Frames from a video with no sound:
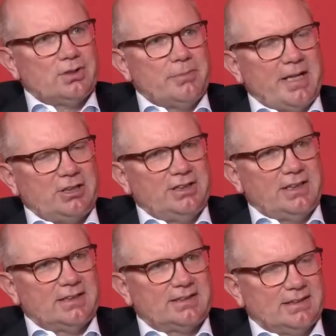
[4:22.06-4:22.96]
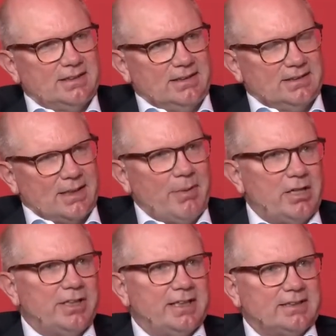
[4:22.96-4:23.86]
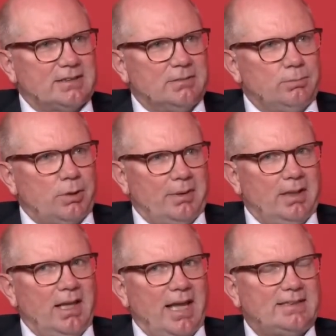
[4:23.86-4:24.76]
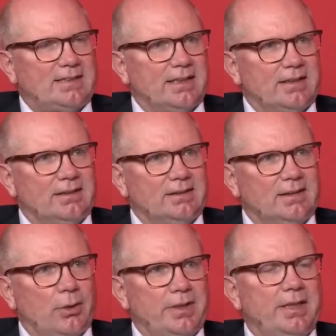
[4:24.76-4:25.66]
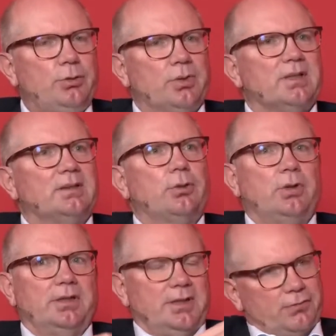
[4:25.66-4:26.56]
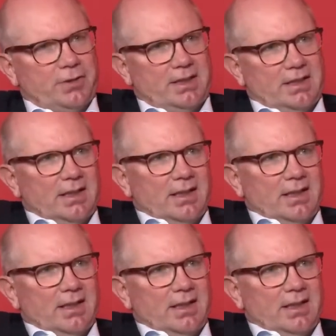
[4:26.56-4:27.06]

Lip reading: imagine that it's in some area it's probably less than going into a totally different